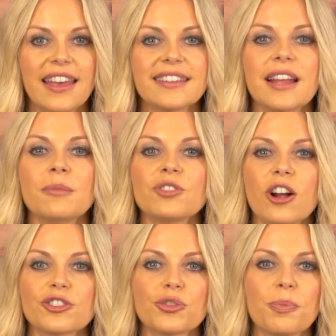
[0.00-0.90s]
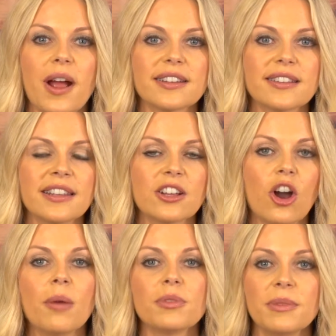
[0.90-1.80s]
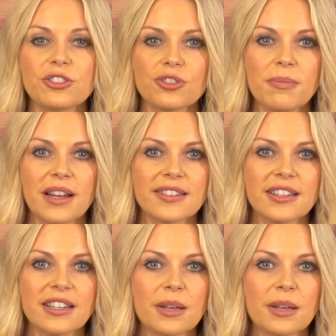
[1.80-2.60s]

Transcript: Some doctors practicing complementary medicine